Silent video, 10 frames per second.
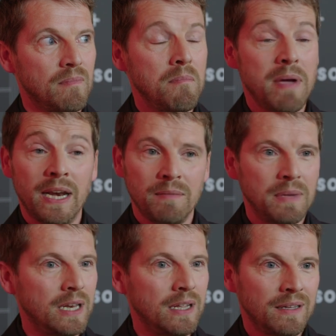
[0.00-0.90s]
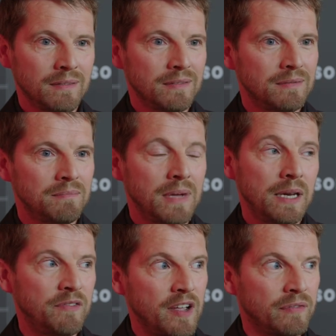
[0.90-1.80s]
Many, many,
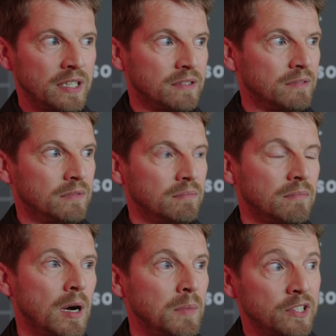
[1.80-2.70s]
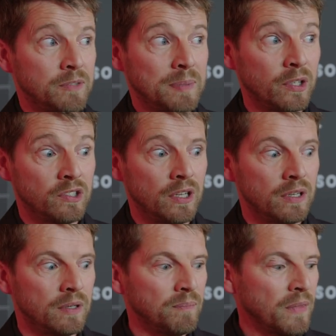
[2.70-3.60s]
many favorite moments, because
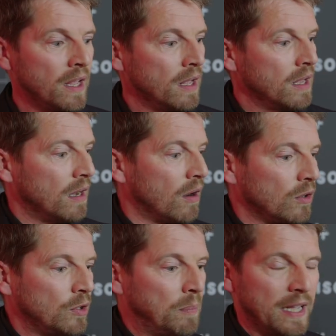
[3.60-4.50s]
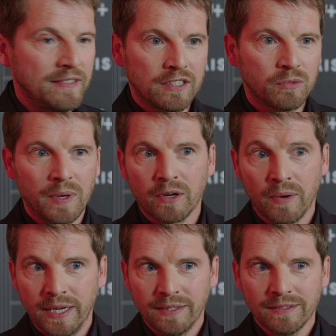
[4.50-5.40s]
the all the places were
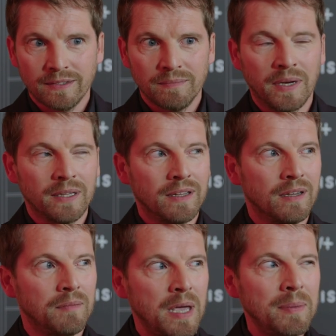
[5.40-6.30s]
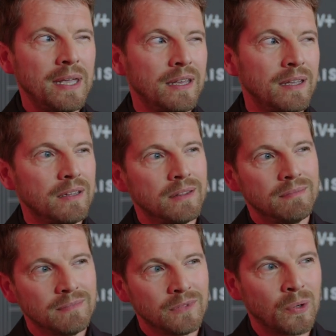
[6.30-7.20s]
great. But uh, maybe
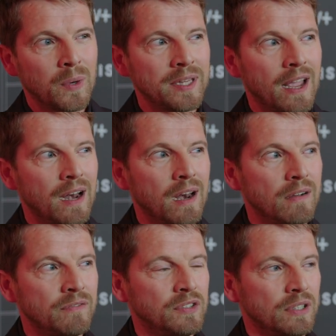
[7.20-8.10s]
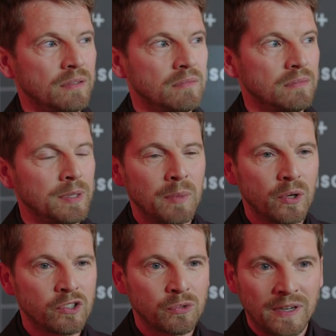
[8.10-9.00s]
the one I loved the
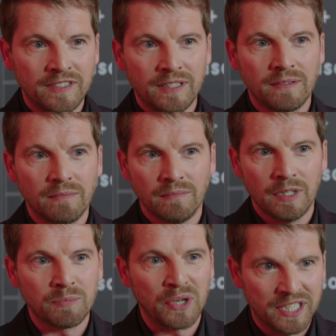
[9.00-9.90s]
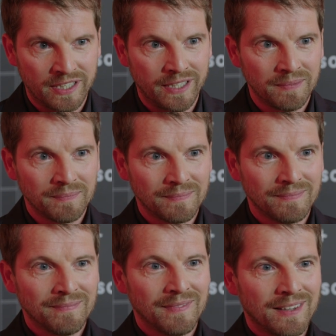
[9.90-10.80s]
most was in in Brittany.
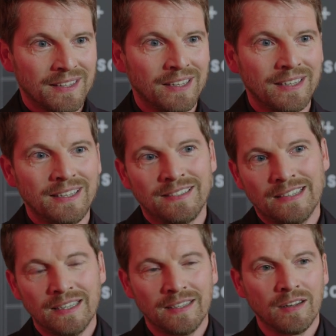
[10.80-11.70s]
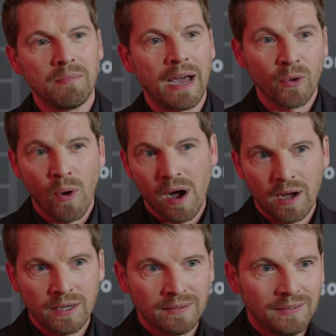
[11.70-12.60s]
The, this little
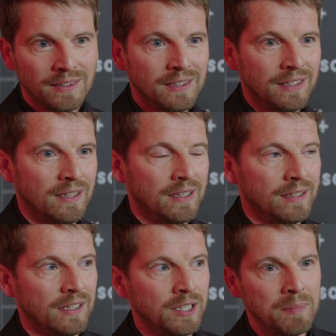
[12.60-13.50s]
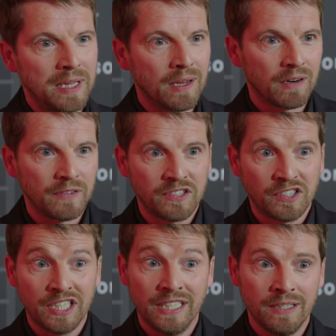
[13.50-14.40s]
manoir uh, in the middle of the
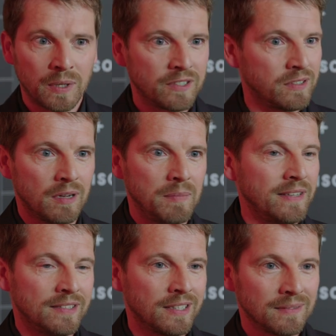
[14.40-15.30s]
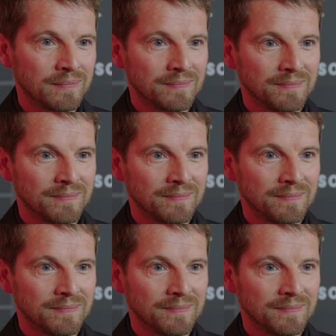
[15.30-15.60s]
sea was amazing.